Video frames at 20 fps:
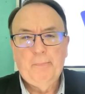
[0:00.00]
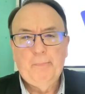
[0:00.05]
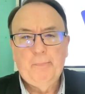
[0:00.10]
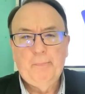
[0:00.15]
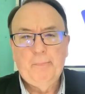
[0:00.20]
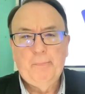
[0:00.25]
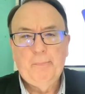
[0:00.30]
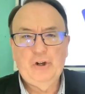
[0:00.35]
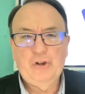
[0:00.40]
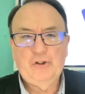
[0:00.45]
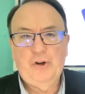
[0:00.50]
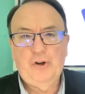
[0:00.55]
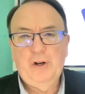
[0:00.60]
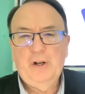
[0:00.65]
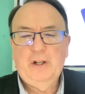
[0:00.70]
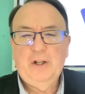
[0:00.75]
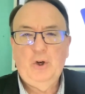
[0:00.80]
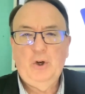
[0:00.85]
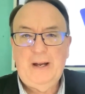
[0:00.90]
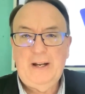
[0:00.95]
but also
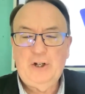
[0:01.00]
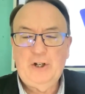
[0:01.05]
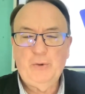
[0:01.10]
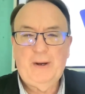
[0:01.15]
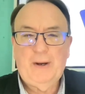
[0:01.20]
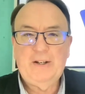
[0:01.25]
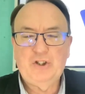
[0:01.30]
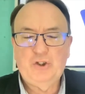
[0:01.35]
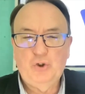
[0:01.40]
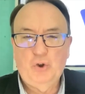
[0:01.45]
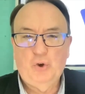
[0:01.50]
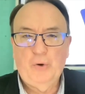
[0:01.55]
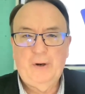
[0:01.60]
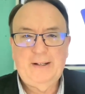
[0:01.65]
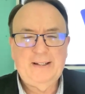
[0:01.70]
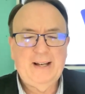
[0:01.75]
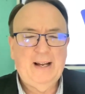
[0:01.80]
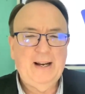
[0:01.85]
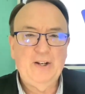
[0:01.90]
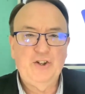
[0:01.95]
turning you into a
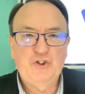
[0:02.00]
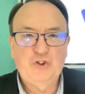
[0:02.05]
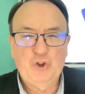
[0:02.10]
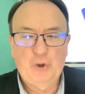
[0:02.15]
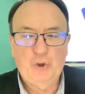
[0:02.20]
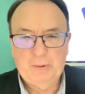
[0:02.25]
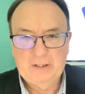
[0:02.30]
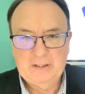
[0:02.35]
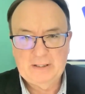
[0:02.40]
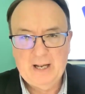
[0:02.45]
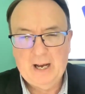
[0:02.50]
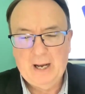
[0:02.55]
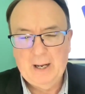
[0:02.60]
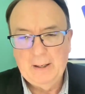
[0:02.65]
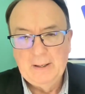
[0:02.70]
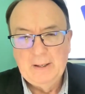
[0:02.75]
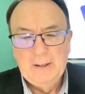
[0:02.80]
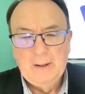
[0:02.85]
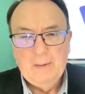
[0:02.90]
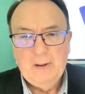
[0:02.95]
storytelling superstar.
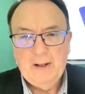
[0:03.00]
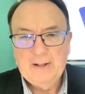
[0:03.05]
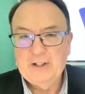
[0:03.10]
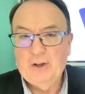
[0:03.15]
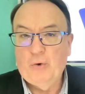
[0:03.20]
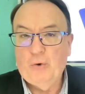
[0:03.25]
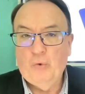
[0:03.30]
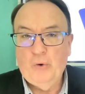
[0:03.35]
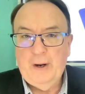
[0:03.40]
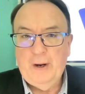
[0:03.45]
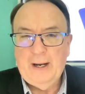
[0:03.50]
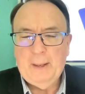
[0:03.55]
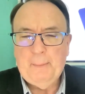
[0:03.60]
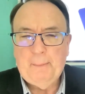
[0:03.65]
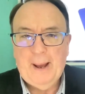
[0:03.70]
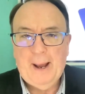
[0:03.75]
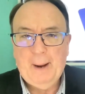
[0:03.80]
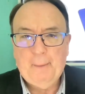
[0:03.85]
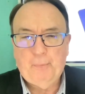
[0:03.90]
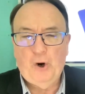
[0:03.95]
It's a really
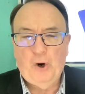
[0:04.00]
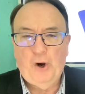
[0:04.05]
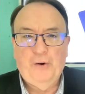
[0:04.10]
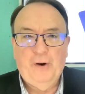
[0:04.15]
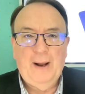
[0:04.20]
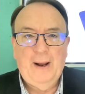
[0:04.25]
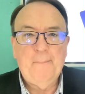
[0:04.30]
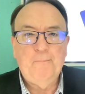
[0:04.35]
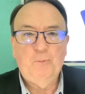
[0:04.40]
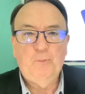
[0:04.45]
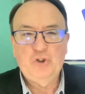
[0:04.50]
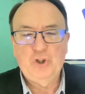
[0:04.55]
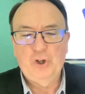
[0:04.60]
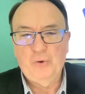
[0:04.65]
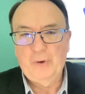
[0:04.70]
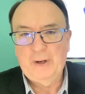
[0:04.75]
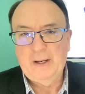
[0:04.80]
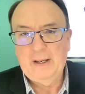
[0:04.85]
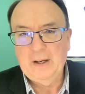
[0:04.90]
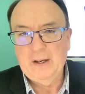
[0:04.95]
packed program
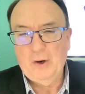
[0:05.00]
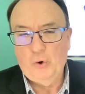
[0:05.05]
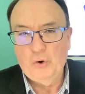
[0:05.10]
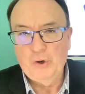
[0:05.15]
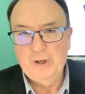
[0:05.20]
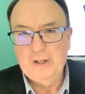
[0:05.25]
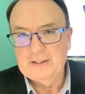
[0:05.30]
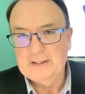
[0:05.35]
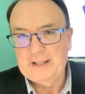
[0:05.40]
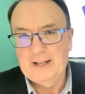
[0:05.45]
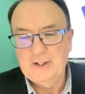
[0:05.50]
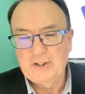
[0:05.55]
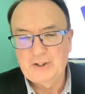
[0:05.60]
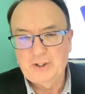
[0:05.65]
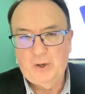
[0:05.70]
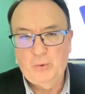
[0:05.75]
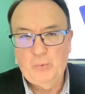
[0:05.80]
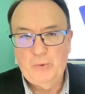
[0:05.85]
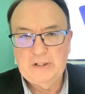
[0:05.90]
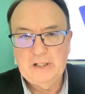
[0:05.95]
during August, and
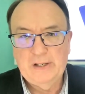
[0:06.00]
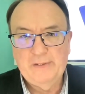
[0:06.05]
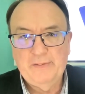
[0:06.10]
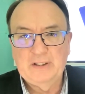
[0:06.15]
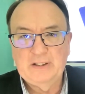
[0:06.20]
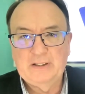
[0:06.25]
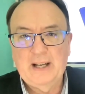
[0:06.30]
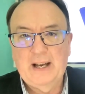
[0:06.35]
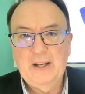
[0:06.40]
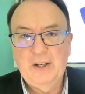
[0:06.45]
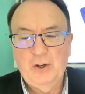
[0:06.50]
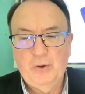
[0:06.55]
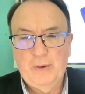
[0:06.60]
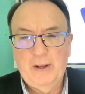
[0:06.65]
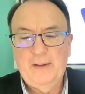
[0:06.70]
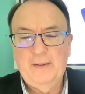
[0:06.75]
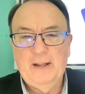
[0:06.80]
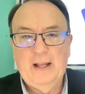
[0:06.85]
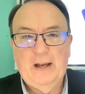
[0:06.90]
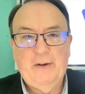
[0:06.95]
so whichever state you're
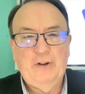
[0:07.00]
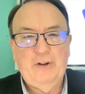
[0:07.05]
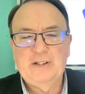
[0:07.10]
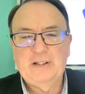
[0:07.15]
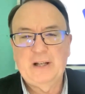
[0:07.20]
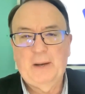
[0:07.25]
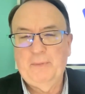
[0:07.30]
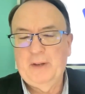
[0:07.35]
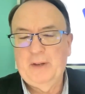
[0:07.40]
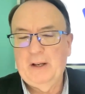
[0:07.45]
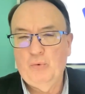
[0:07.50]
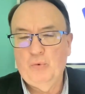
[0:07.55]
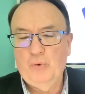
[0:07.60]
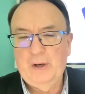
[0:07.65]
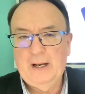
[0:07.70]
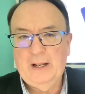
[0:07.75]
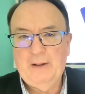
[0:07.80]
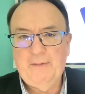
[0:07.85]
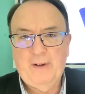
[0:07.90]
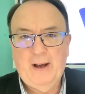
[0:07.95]
in, there is something
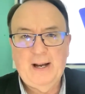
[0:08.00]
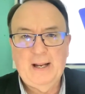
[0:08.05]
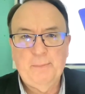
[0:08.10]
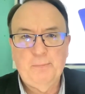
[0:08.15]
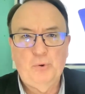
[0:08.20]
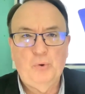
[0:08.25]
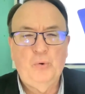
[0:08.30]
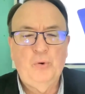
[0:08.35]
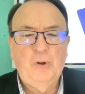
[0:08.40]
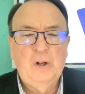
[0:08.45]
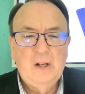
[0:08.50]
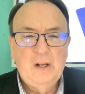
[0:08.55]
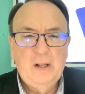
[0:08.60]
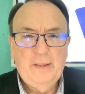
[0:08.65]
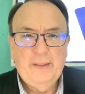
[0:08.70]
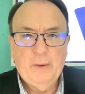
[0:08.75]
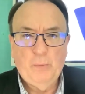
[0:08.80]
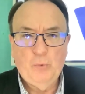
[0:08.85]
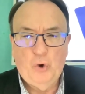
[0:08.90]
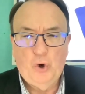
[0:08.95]
really valuable
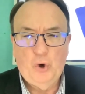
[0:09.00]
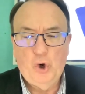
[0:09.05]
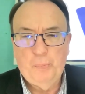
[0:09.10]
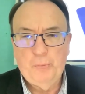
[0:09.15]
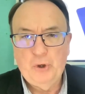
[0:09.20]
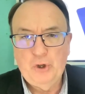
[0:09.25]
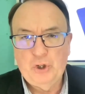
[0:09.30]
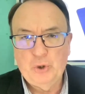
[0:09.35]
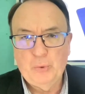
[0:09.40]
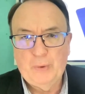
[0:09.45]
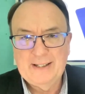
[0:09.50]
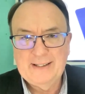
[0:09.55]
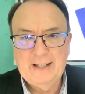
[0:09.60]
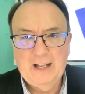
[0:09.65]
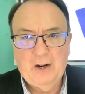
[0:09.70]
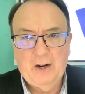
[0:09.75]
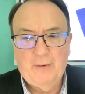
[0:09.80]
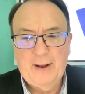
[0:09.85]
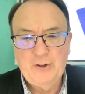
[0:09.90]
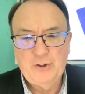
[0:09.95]
that will help you to
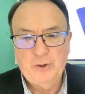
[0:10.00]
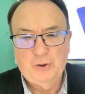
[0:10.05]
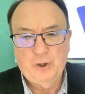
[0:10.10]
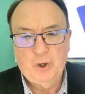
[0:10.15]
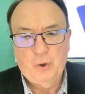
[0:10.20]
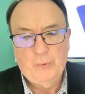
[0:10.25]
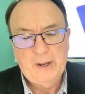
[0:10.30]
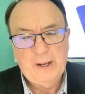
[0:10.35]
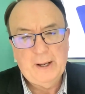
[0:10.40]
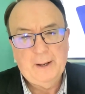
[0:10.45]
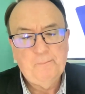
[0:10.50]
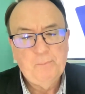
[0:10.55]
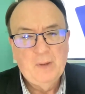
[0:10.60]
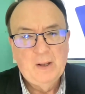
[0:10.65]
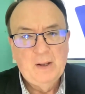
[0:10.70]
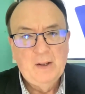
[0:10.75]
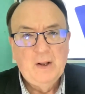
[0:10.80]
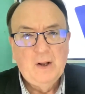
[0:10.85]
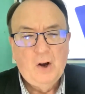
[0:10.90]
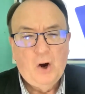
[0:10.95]
accelerate your career.
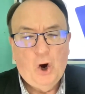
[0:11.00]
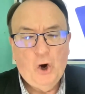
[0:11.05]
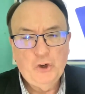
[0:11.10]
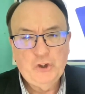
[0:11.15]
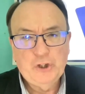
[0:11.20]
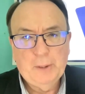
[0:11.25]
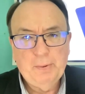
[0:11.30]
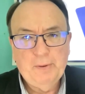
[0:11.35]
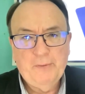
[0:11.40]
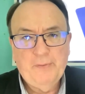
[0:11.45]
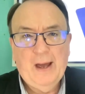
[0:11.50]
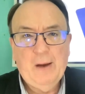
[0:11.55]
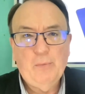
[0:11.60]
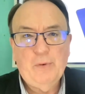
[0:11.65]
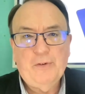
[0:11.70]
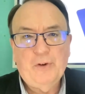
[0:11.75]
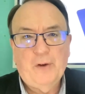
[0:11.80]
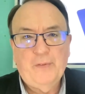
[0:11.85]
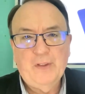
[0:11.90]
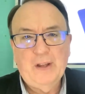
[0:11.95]
On top of that,
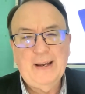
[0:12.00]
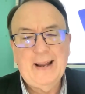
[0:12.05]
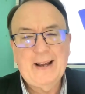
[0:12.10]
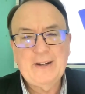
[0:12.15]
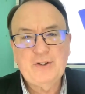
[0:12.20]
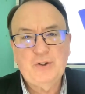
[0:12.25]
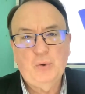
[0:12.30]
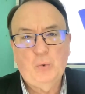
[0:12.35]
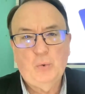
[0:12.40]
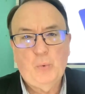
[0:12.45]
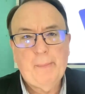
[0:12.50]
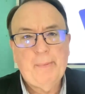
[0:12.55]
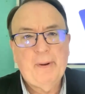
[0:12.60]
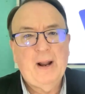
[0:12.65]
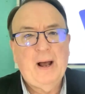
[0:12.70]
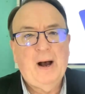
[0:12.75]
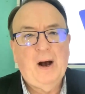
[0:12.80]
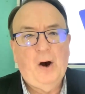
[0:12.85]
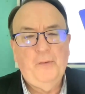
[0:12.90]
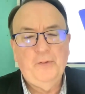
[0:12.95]
we've got the national
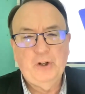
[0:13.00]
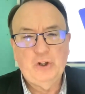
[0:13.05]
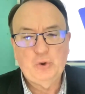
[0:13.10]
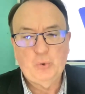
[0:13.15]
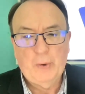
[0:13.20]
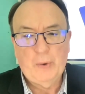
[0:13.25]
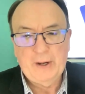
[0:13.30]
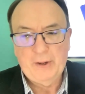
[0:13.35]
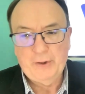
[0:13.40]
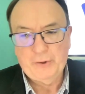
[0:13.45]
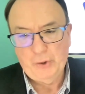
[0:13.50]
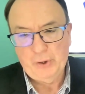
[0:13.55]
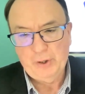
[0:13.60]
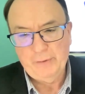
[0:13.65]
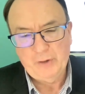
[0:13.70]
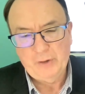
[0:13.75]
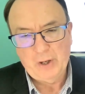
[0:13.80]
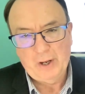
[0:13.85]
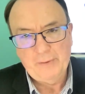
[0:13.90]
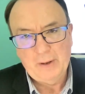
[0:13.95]
webinar on the 23rd
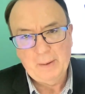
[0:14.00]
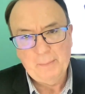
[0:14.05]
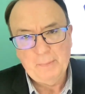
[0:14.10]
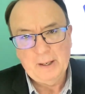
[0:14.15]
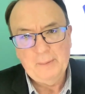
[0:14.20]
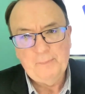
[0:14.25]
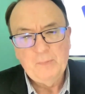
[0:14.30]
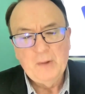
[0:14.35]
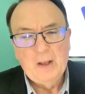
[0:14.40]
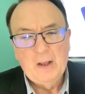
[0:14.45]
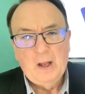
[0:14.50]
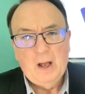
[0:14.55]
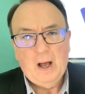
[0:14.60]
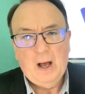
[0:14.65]
of November